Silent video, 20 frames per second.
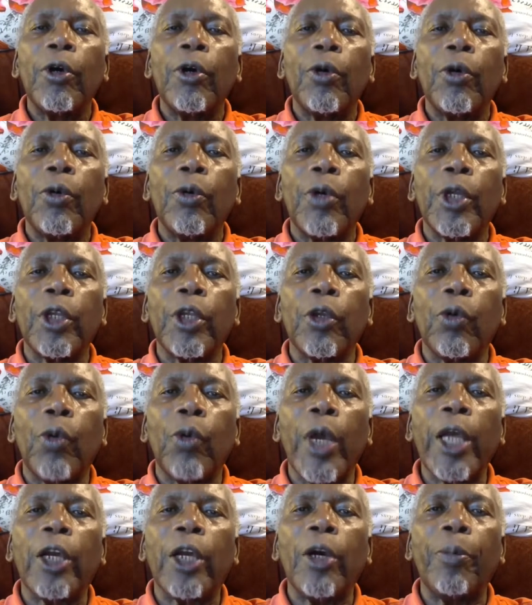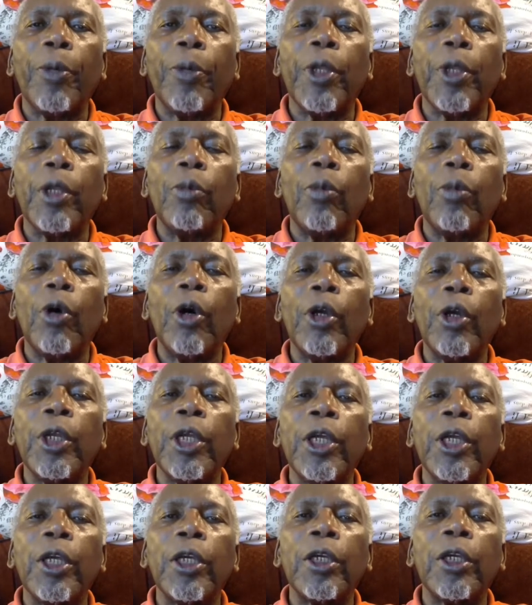When you wake up in the
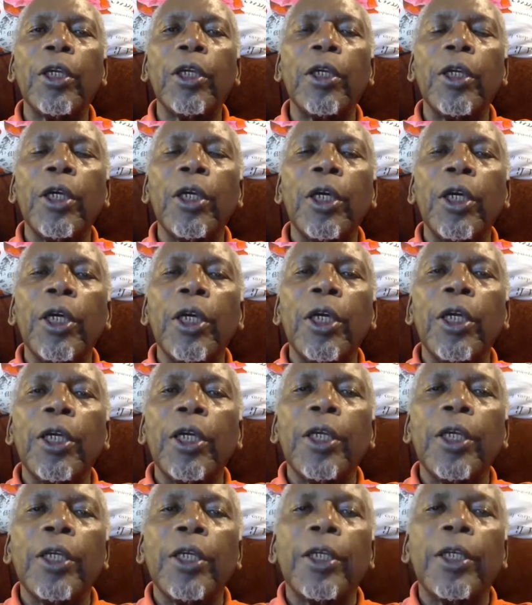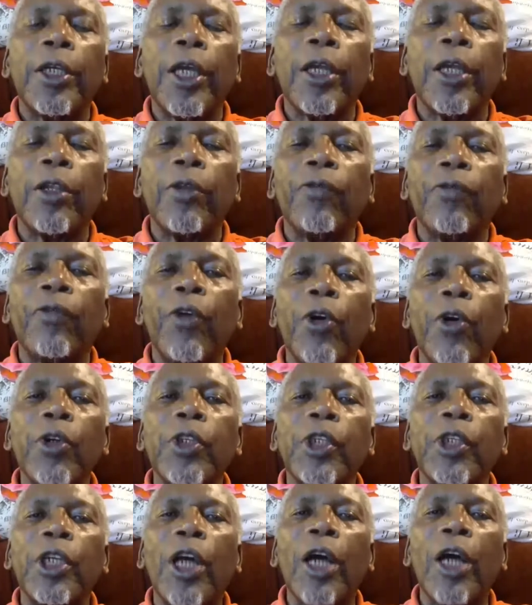morning, take the first
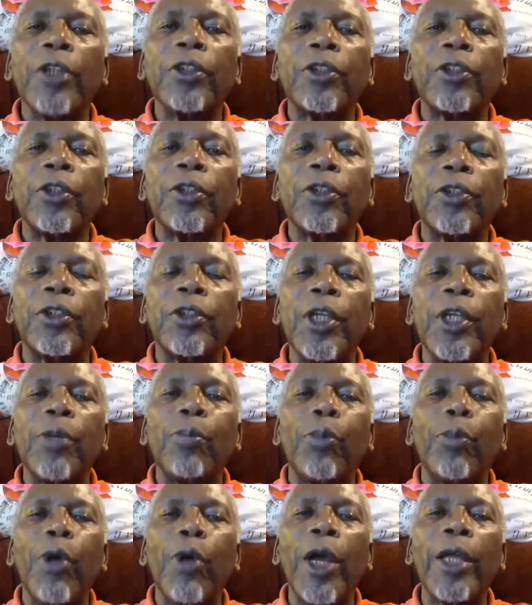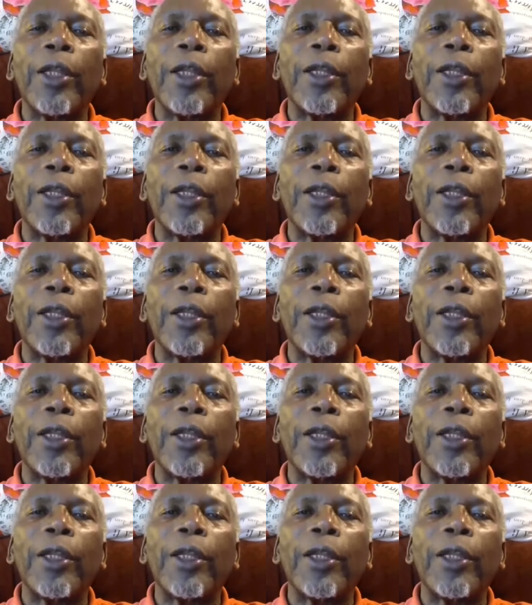conscious deep breath